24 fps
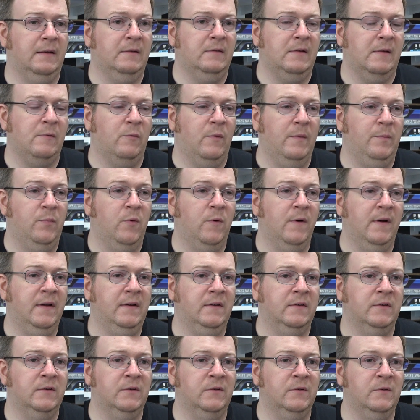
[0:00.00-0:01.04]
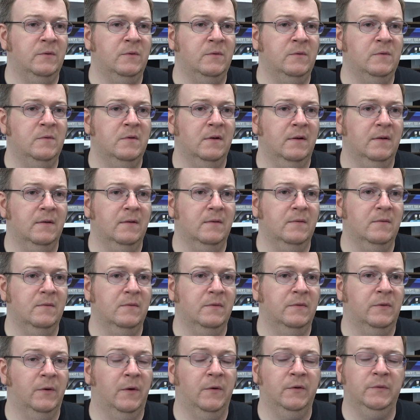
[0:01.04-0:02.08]
at what point do
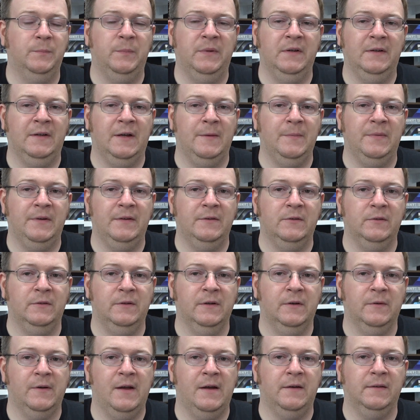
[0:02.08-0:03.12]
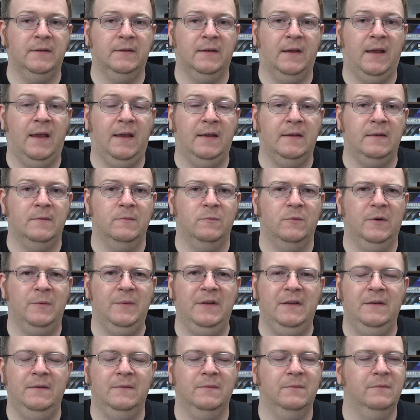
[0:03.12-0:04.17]
those big companies look around and say, hey, why
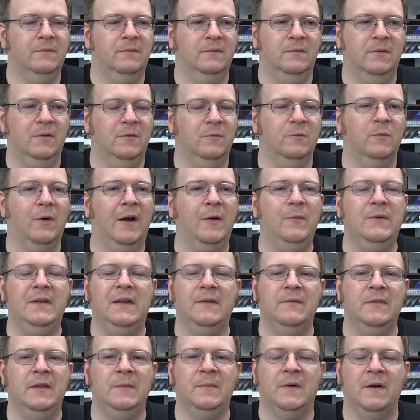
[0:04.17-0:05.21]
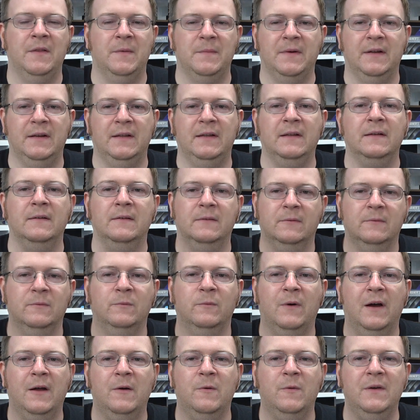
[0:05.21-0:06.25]
are we giving them all the money?
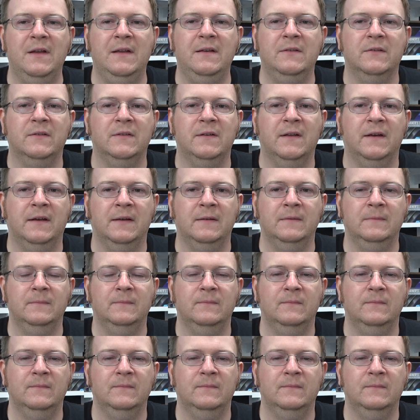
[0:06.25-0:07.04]
Why are we just not